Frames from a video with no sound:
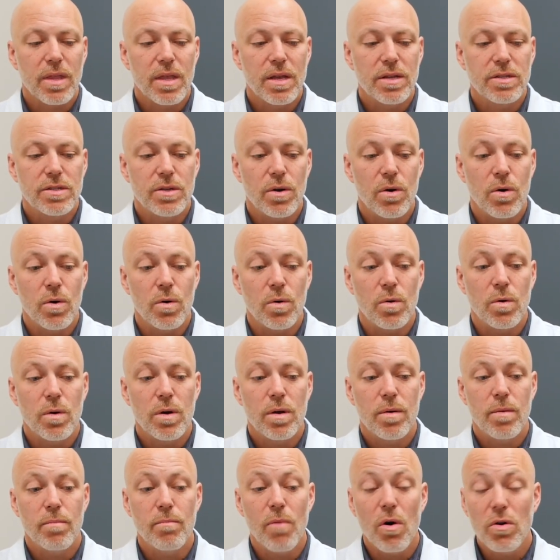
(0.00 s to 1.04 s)
So
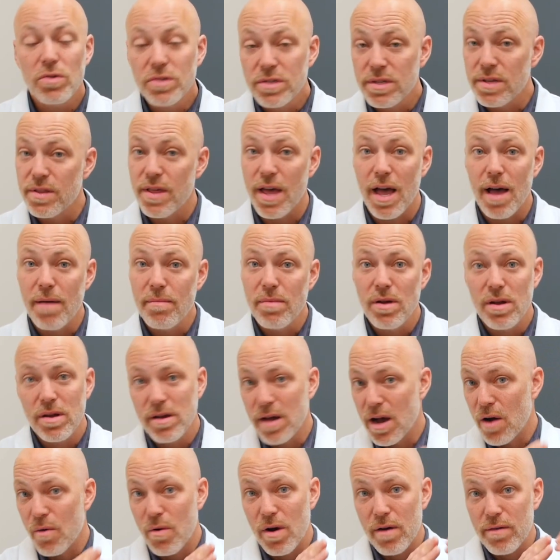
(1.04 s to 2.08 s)
most of them,
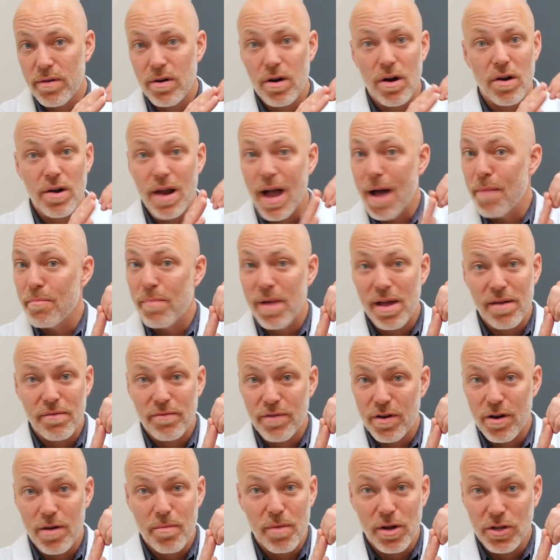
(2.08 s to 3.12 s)
however, are not bent
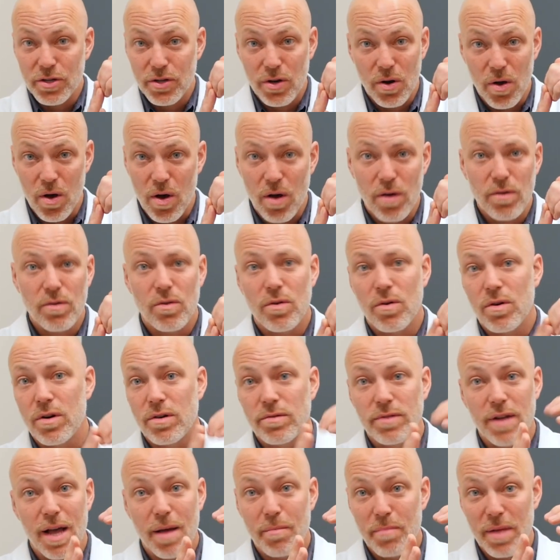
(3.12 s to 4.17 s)
very much at all, or
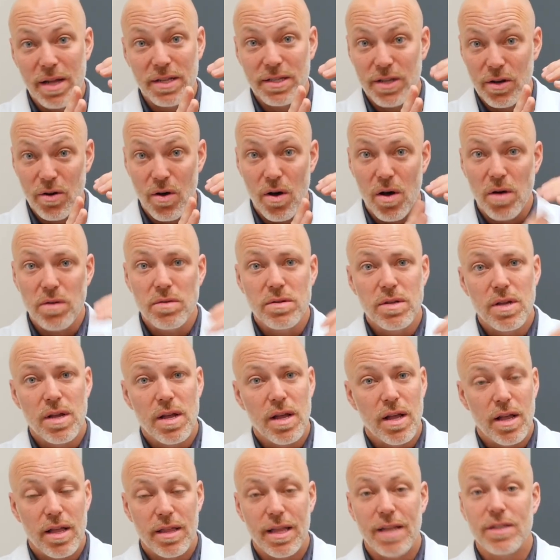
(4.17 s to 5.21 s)
not bent at all.
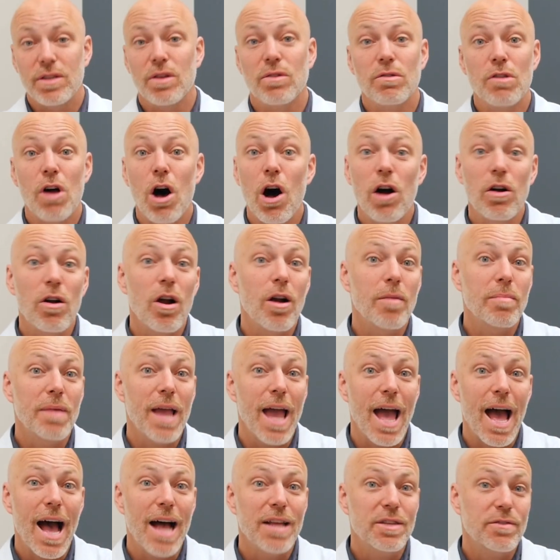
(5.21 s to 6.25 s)
That's a long arm
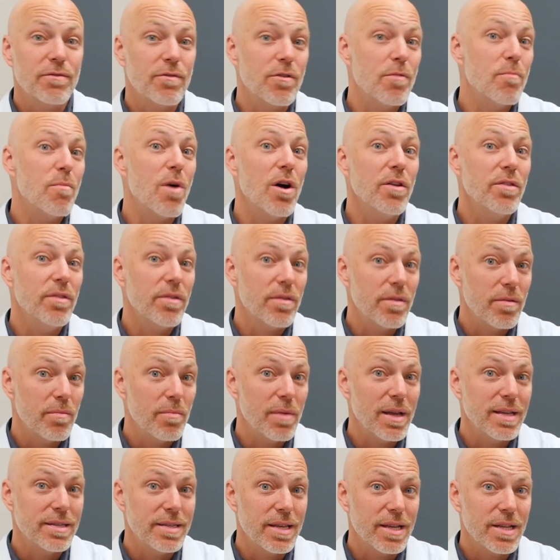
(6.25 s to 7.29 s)
cast for a month,
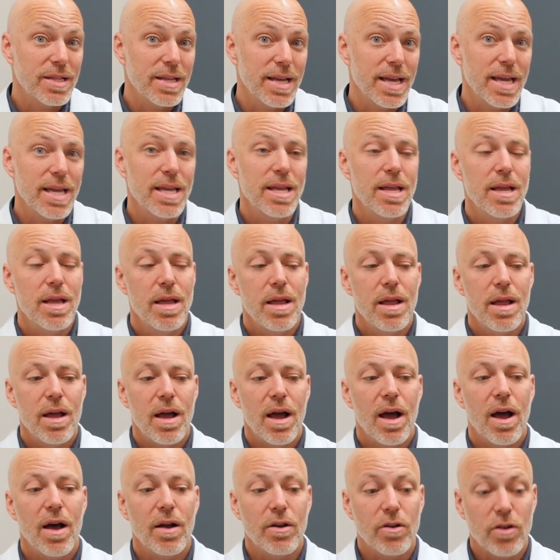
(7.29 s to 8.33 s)
basically.
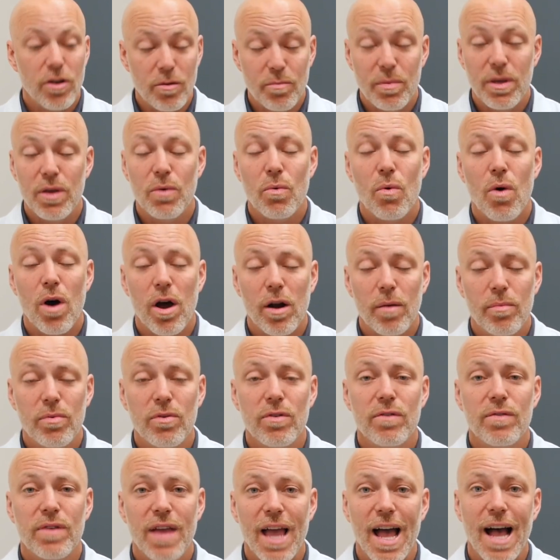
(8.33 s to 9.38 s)
Could be a
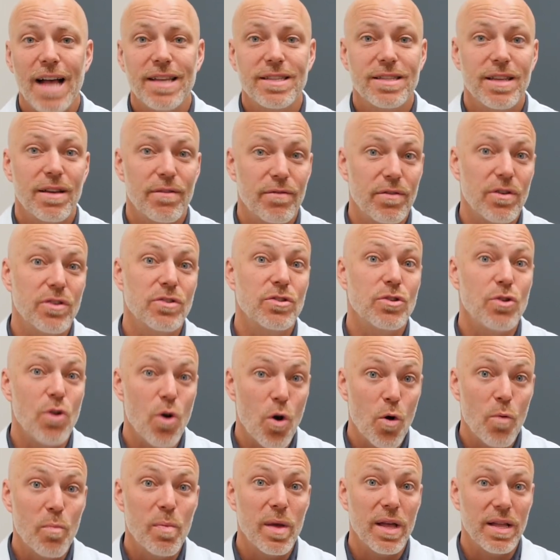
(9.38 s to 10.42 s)
waterproof cast if there's
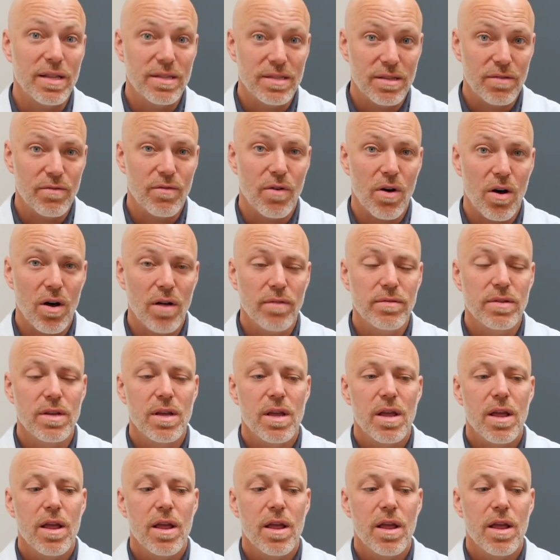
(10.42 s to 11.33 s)
no pins involved.